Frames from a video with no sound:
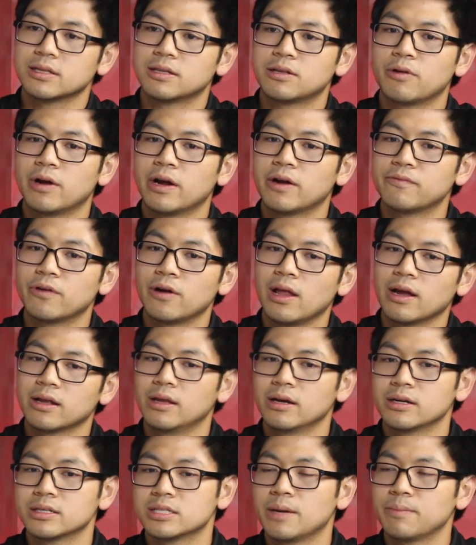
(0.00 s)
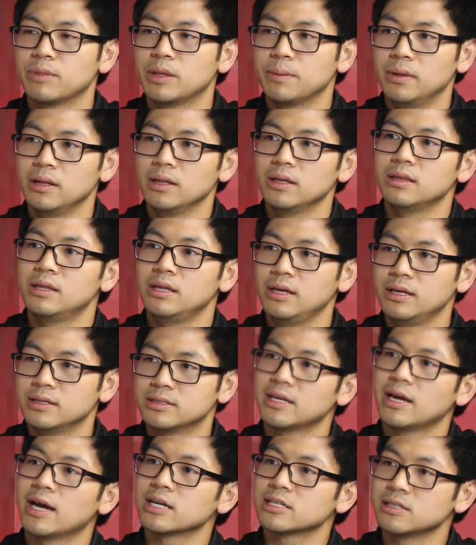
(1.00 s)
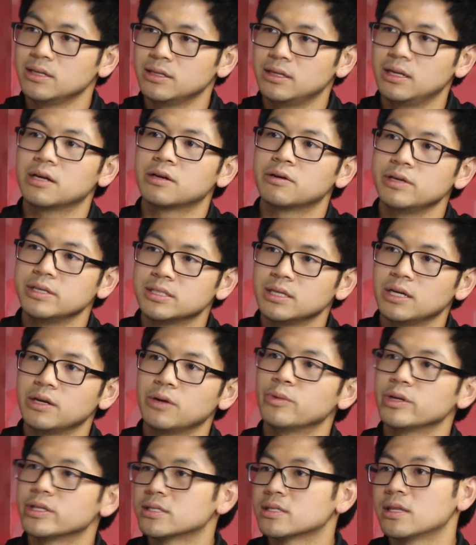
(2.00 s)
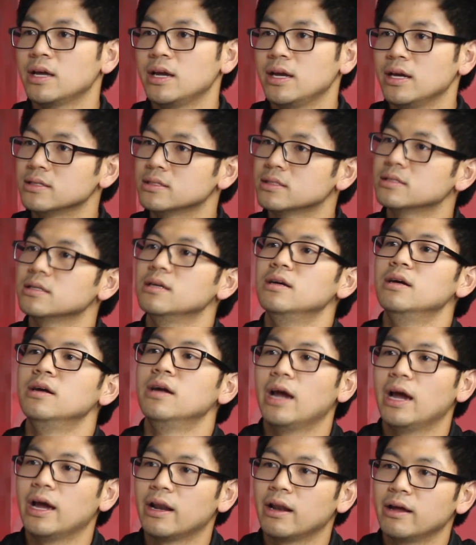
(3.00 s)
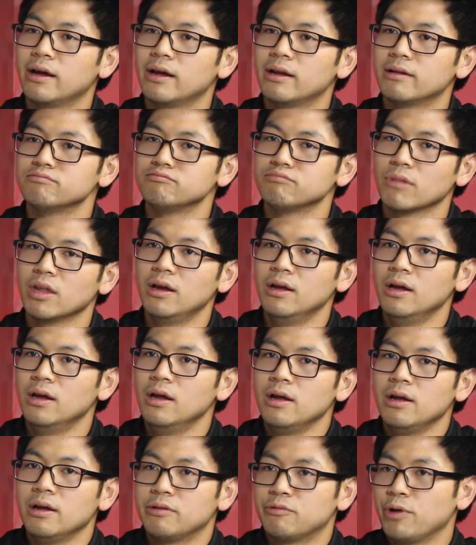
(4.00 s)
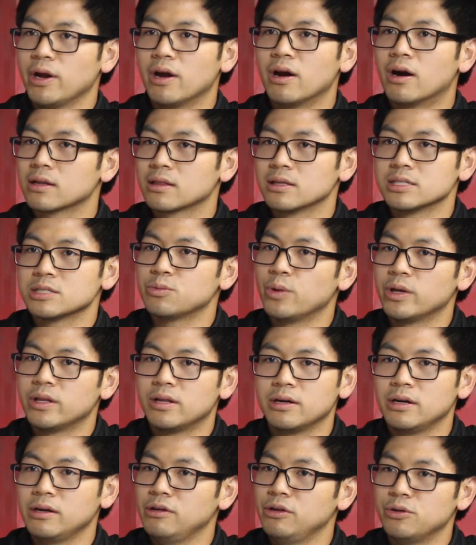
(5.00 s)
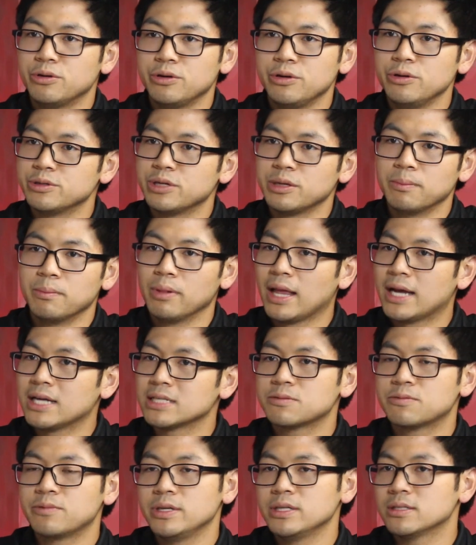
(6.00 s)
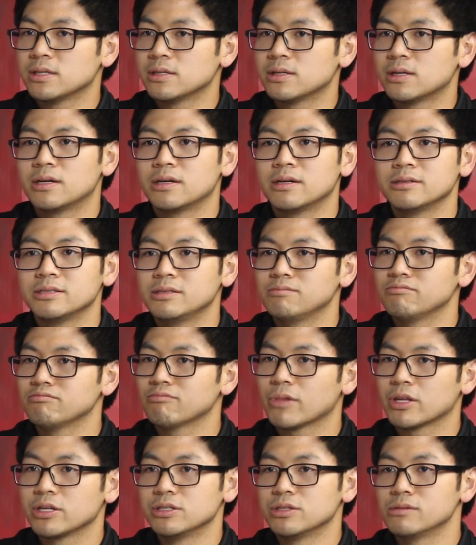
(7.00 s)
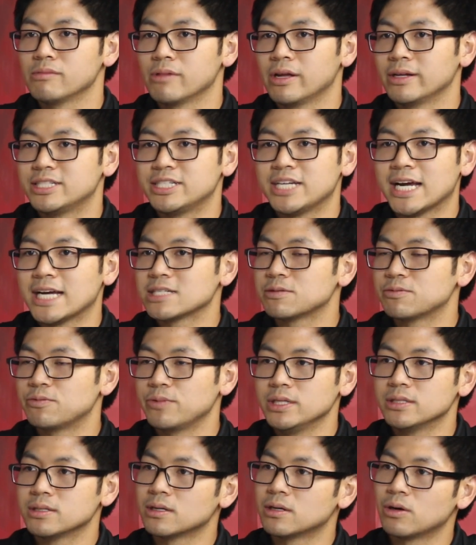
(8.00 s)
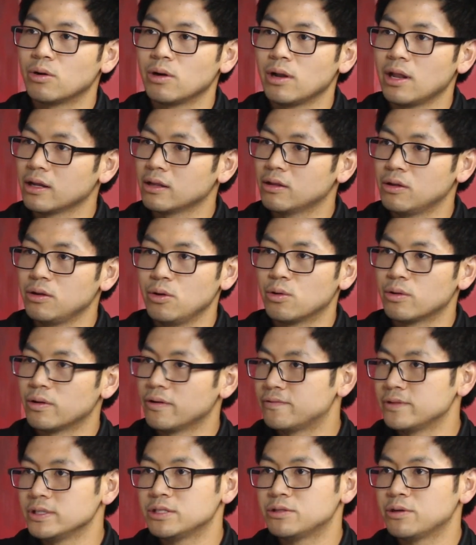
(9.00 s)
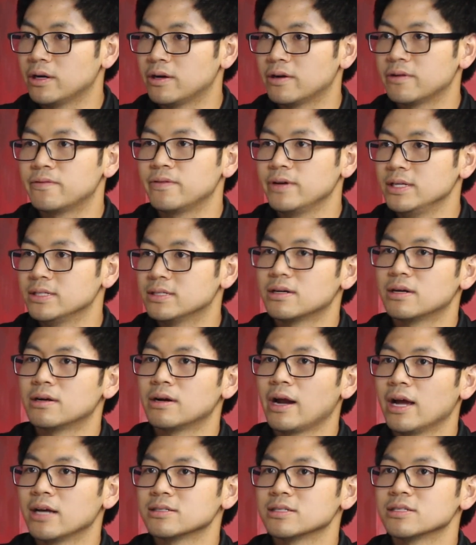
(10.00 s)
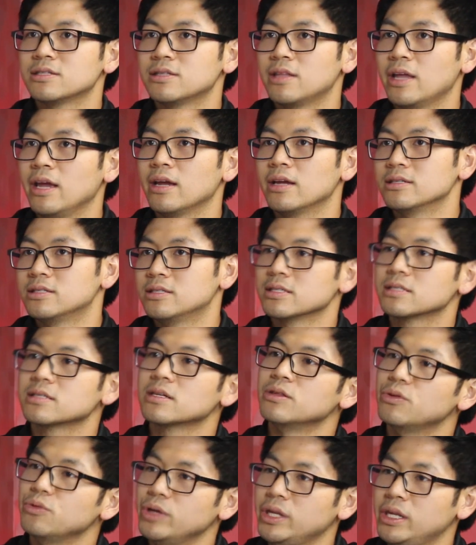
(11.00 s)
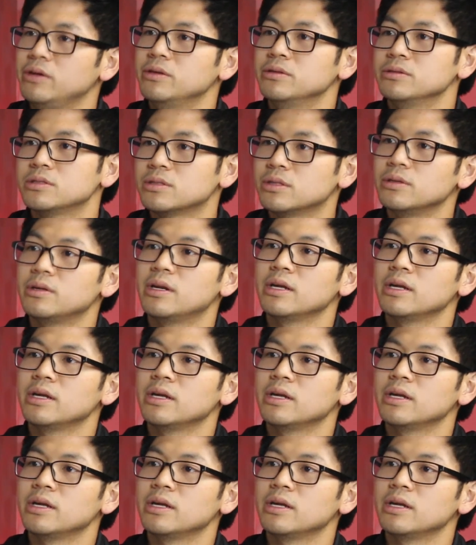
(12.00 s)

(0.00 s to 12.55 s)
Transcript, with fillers: a trend for like the acceptability is actually decreasing with stakes, and then regardless whether you're using blast freezer, a chest freezer or like your refrigerator freezer as a steak, it just continues to